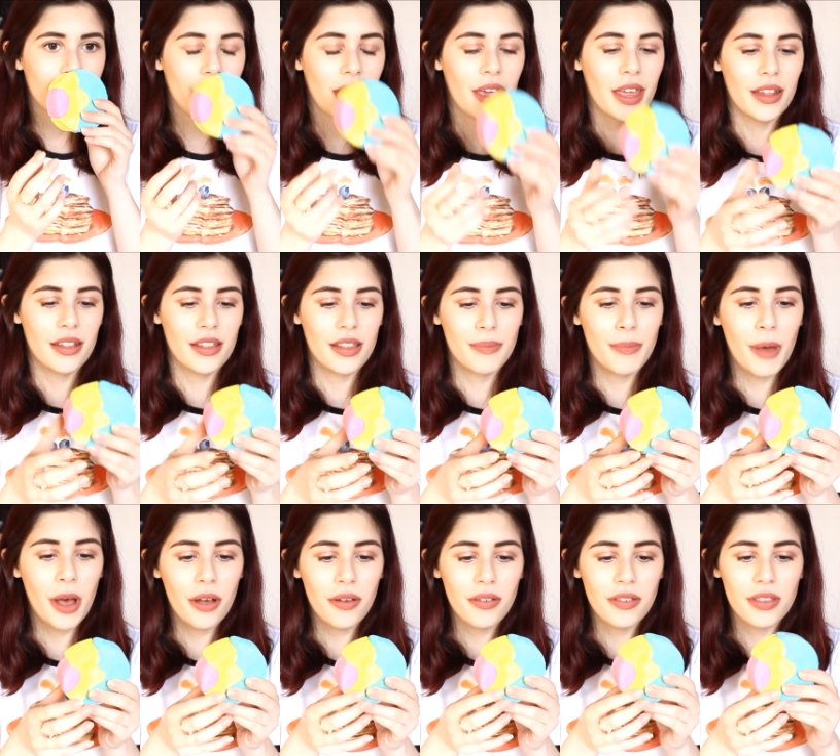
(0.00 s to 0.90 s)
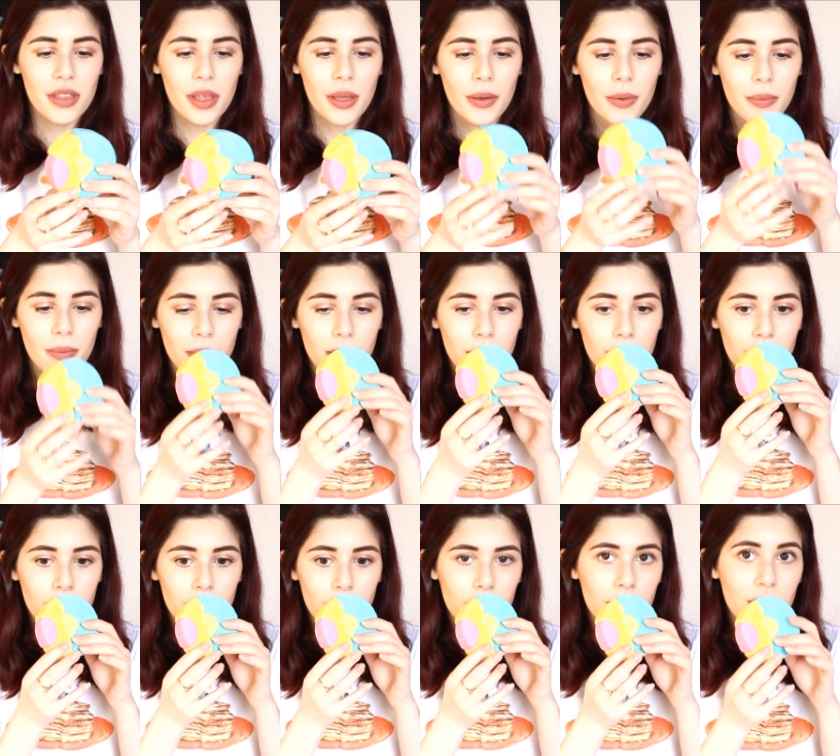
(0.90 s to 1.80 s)
It smells
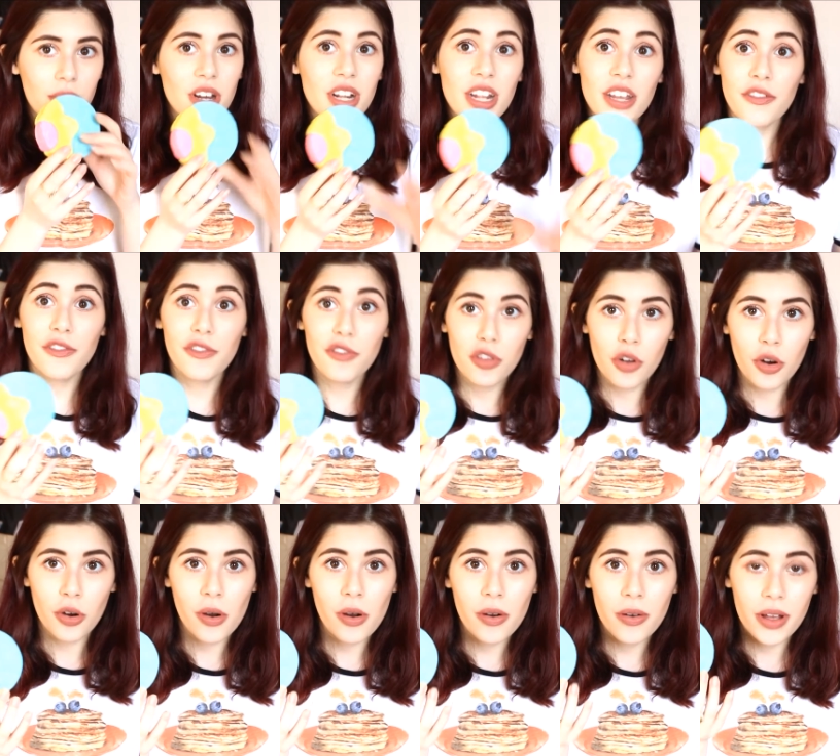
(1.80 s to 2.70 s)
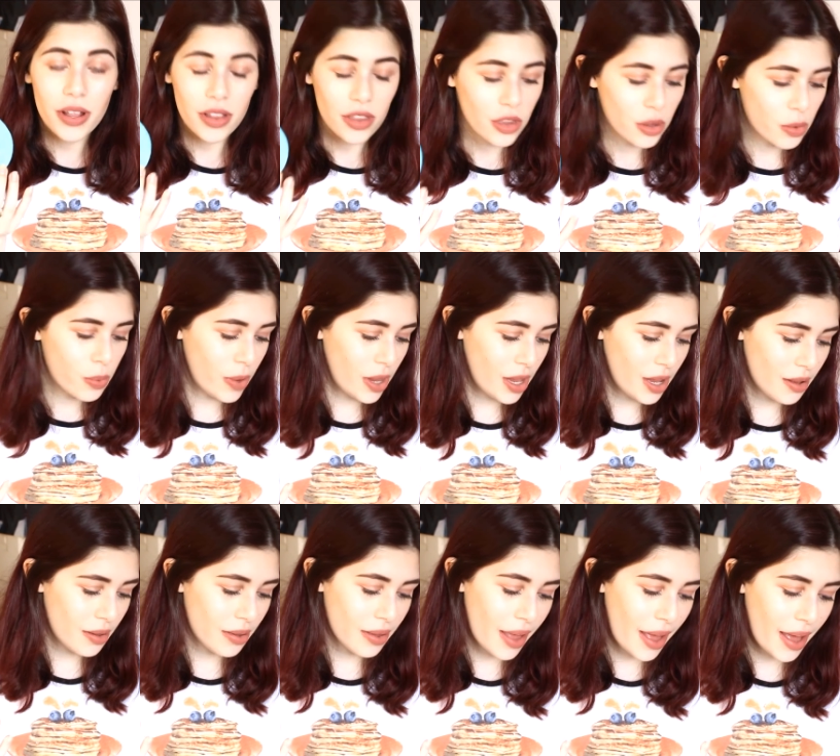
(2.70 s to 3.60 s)
really floral and sweet,
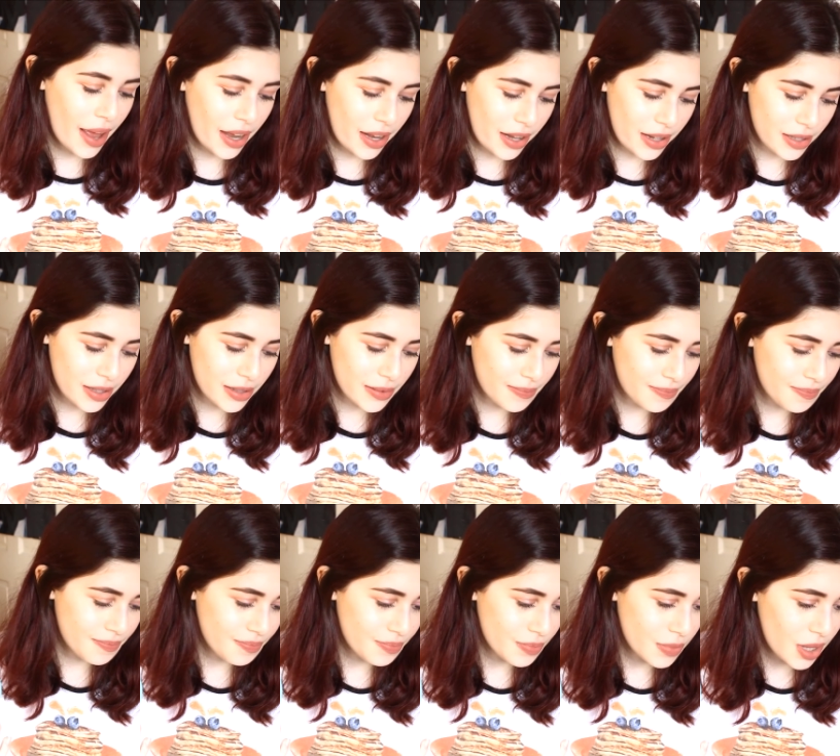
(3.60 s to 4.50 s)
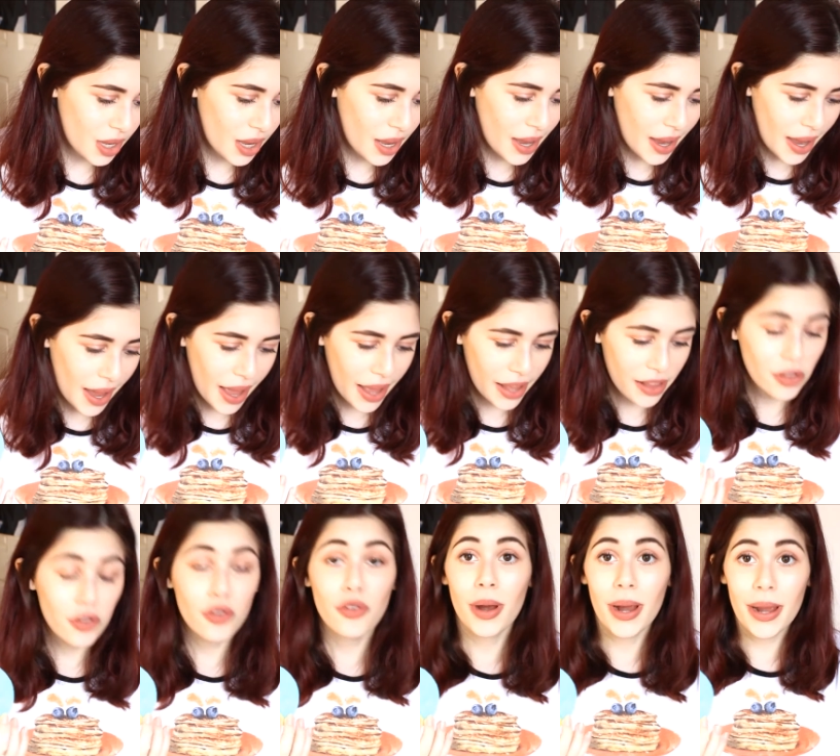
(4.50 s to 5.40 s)
and it has
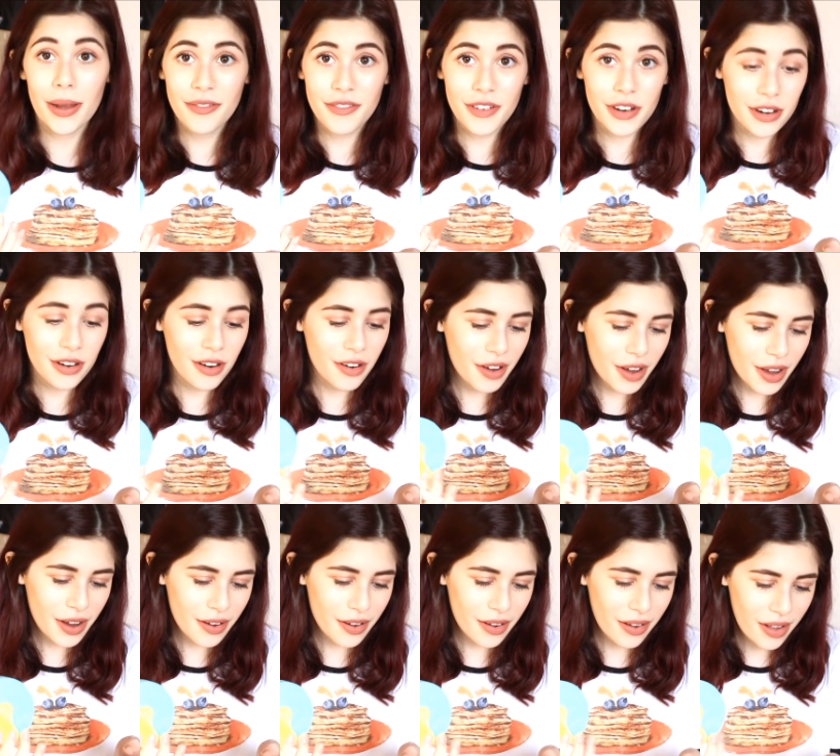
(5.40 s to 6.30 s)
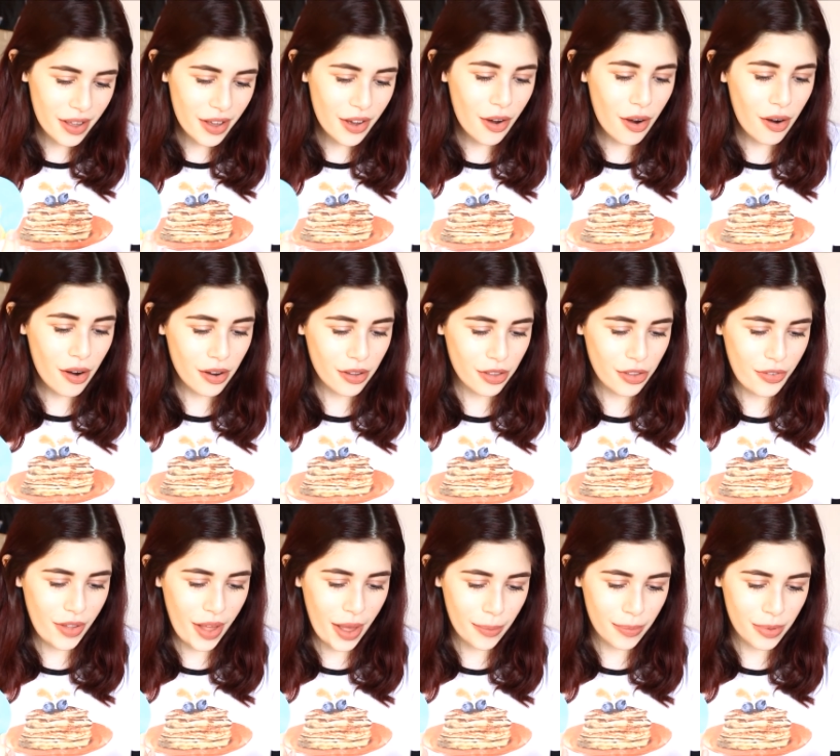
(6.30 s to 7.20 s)
grapefruit oil, orange
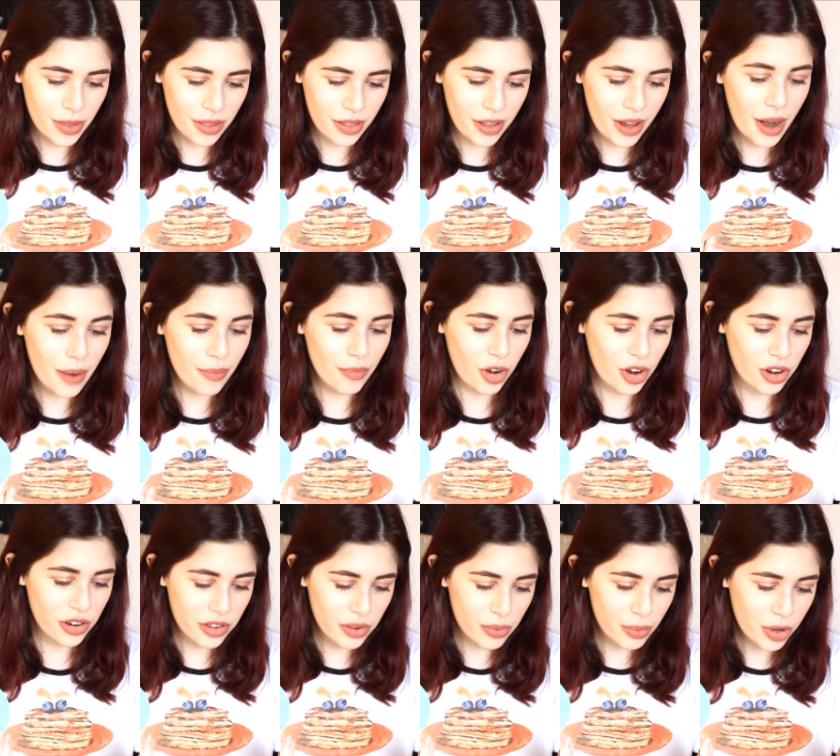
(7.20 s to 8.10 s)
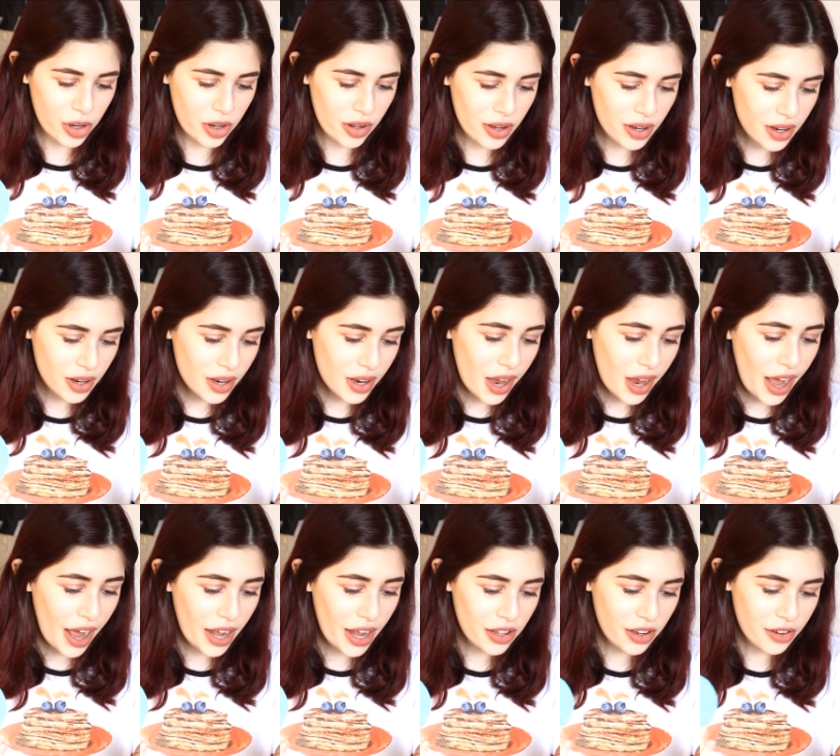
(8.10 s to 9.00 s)
fab salad and rosewood,
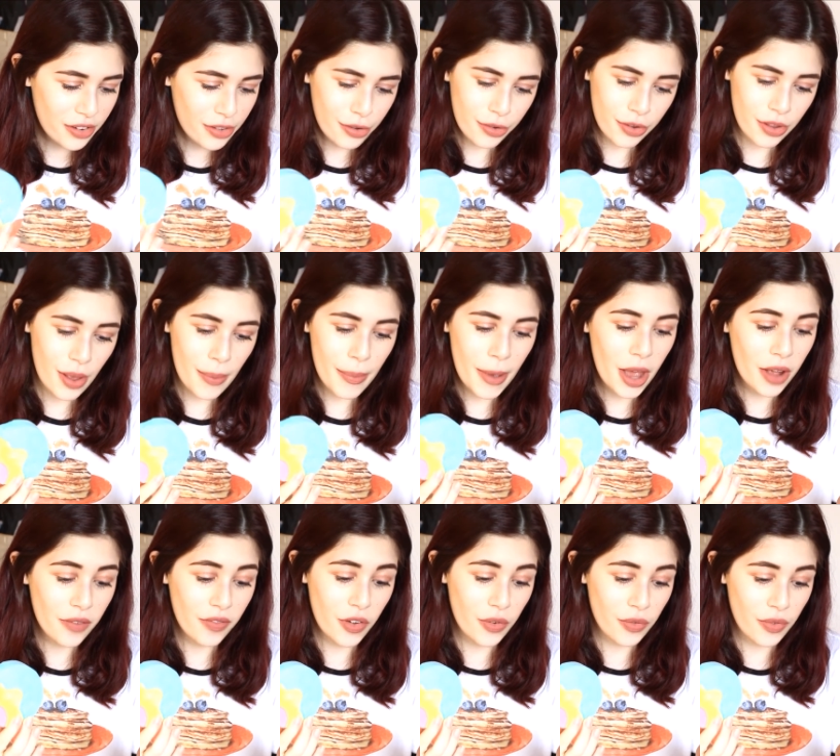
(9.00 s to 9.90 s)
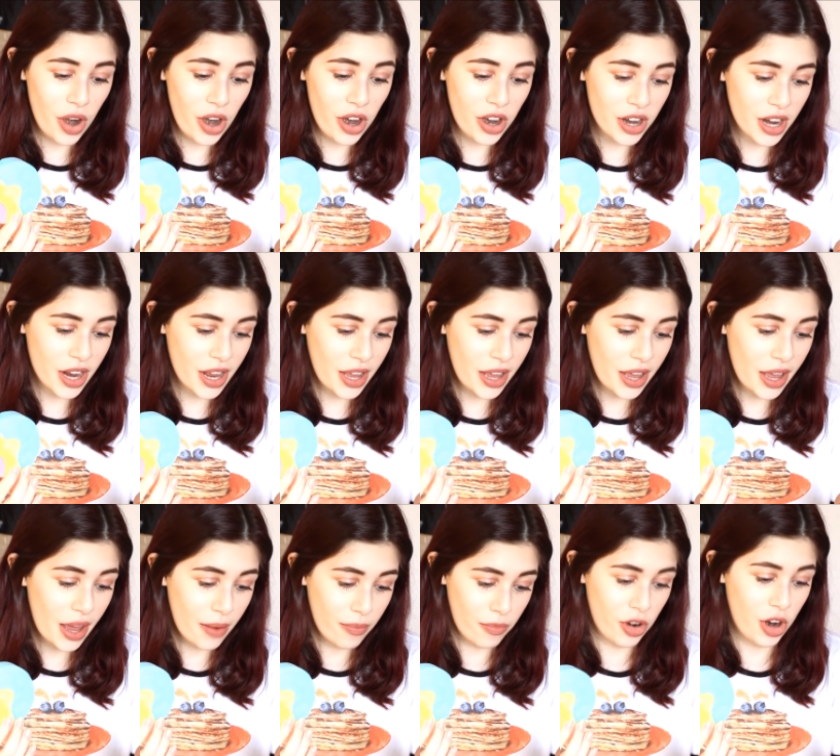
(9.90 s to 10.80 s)
and there's also a bit of neroli
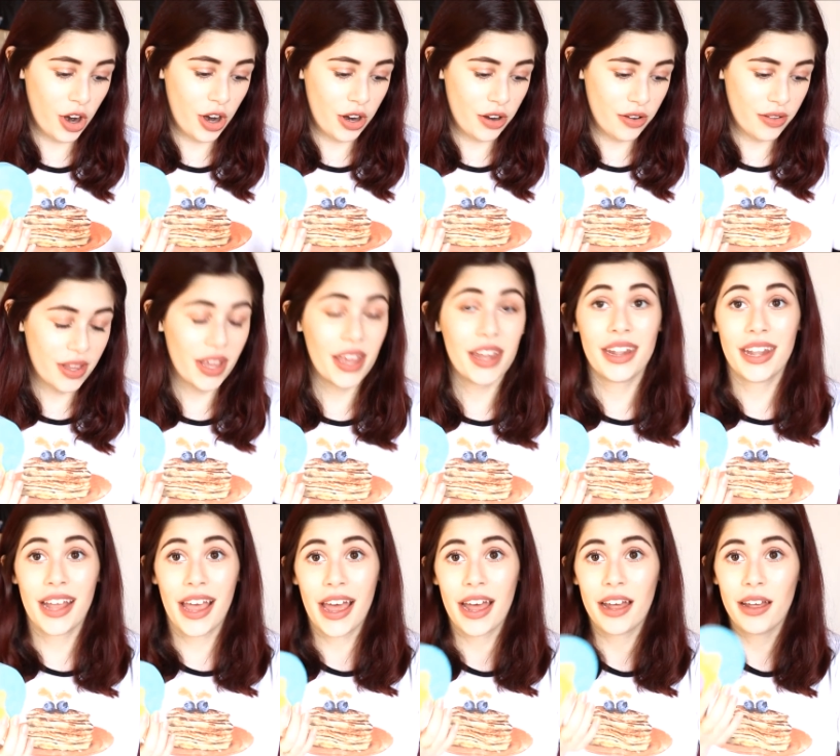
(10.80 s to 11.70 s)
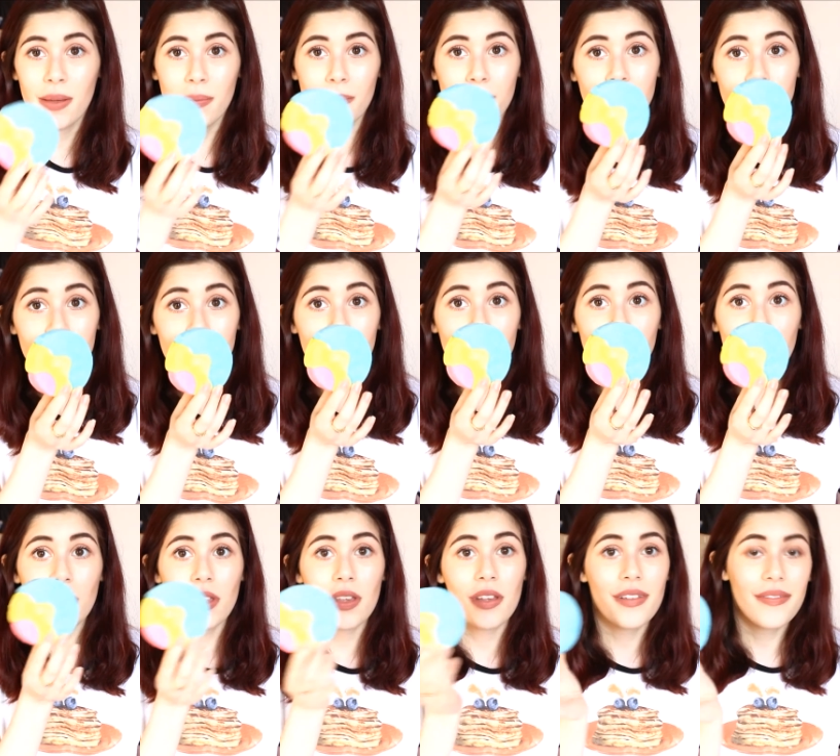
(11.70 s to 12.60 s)
and rose in there.
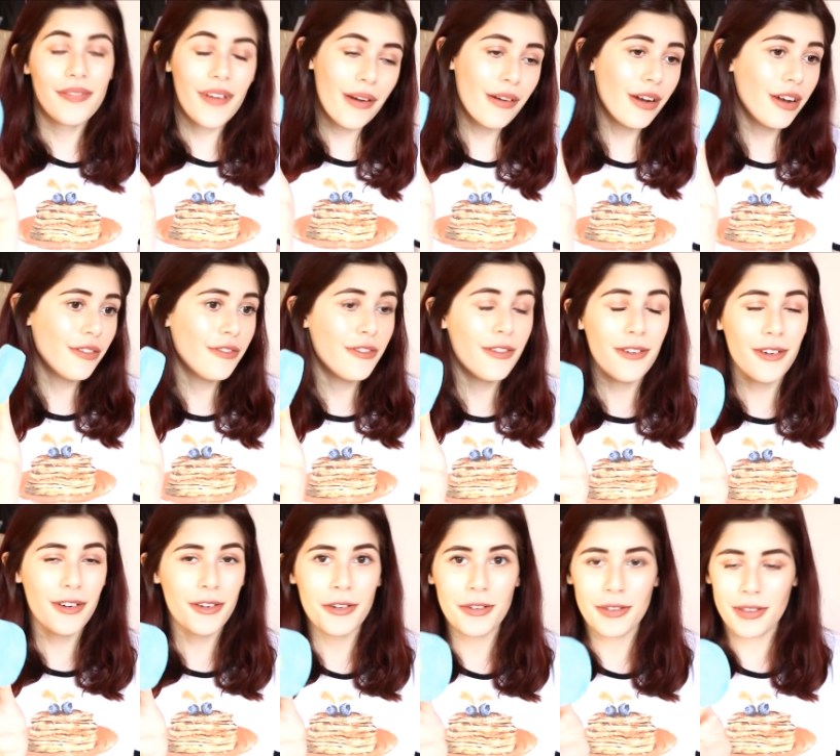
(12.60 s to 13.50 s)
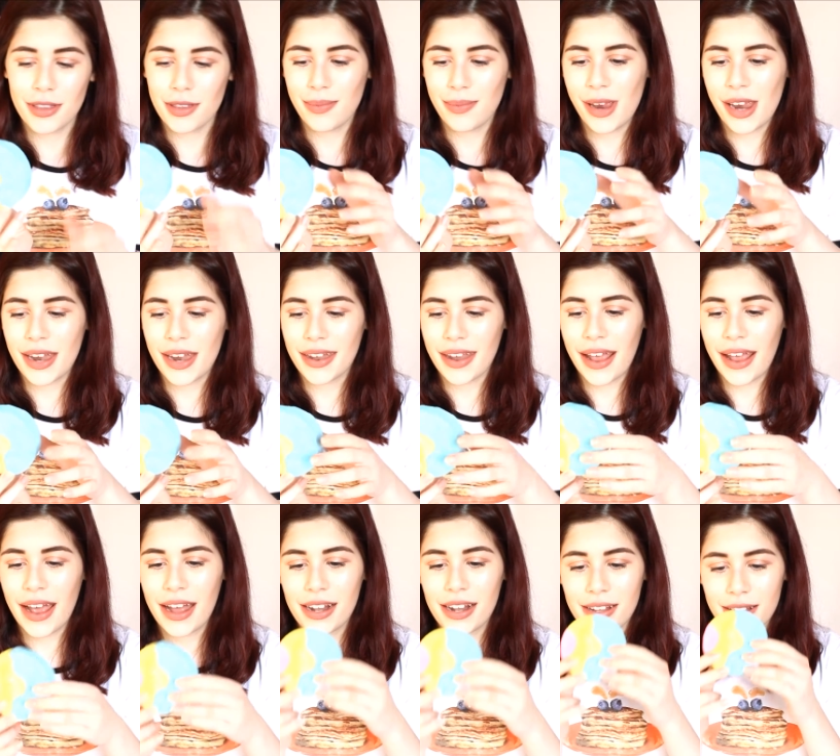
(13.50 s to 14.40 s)
So it's very floral, sweet,
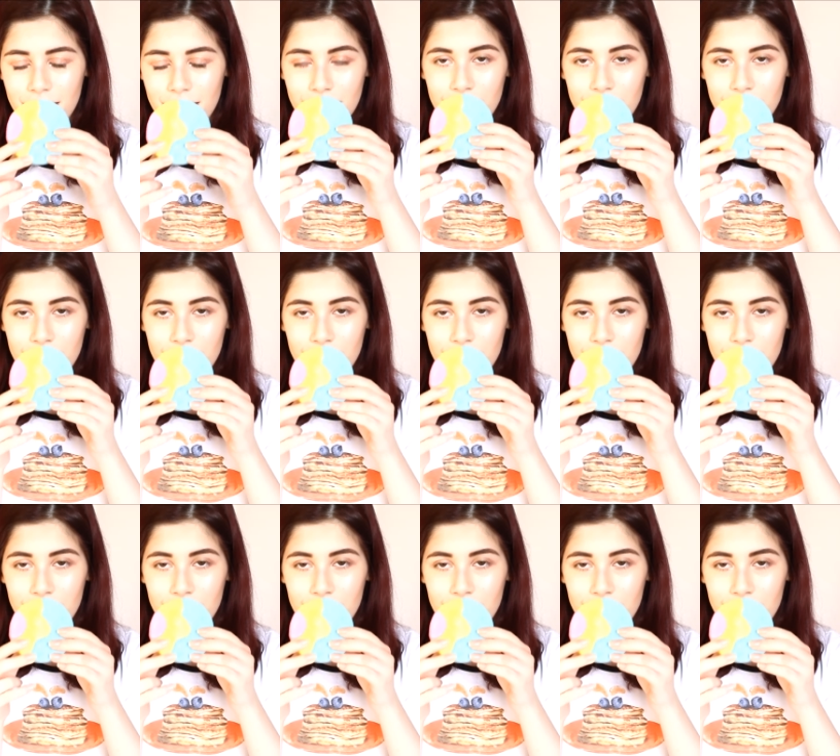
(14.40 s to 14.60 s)
and